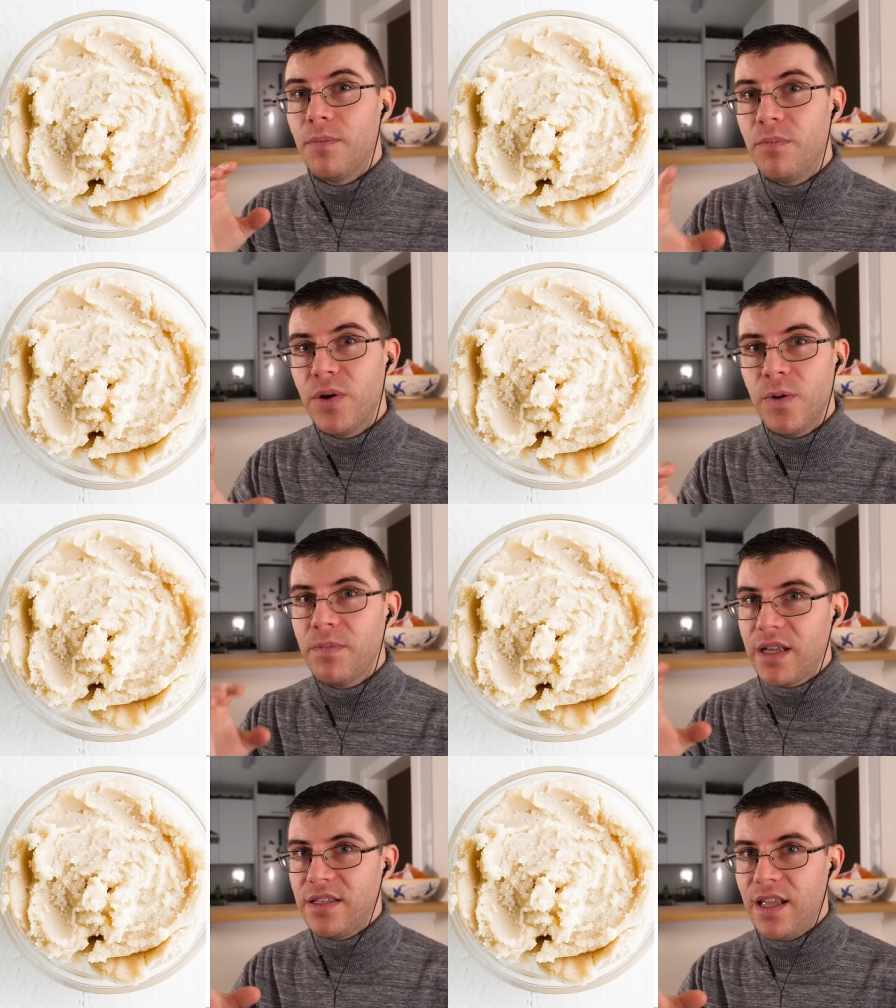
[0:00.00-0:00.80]
Beurre
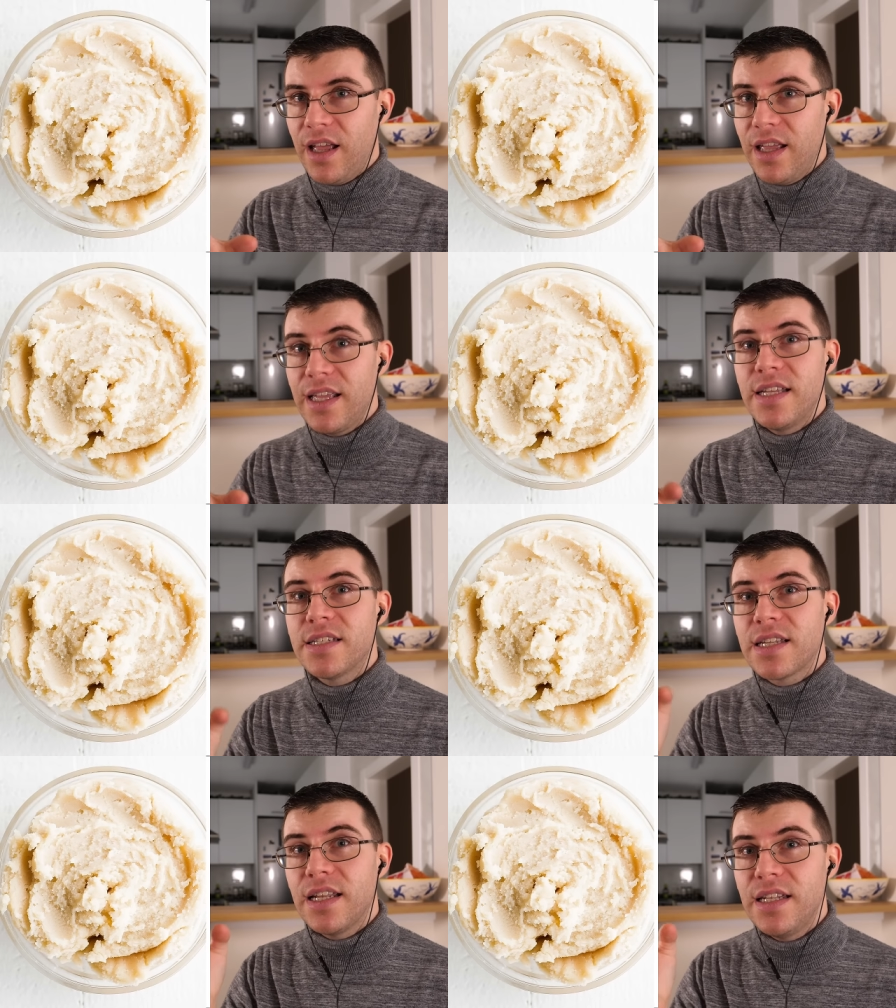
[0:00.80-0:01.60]
manié
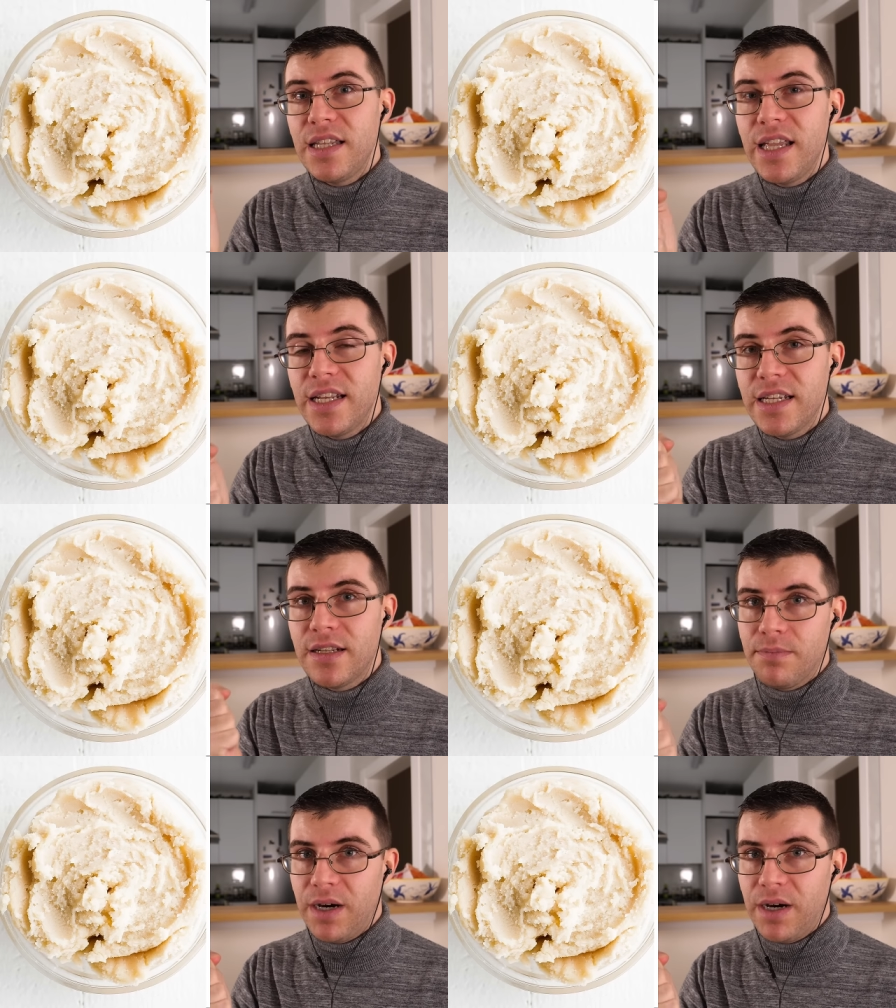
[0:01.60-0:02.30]
is kneaded